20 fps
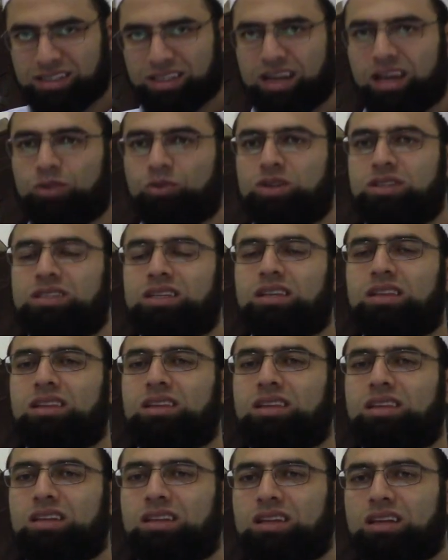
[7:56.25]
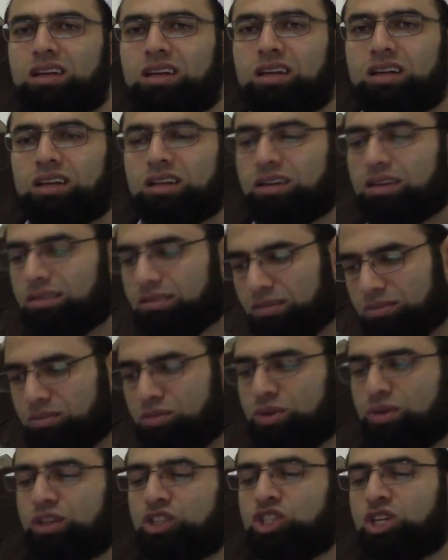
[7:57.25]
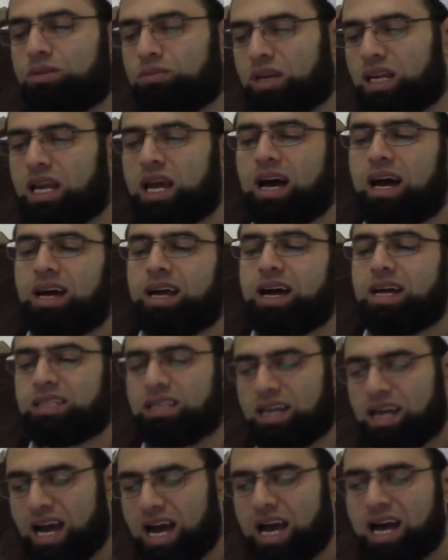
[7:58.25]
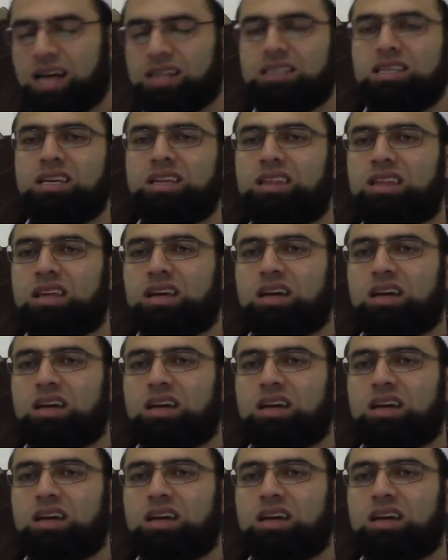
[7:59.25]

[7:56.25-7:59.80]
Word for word: And we said, we mentioned many ayat and hadith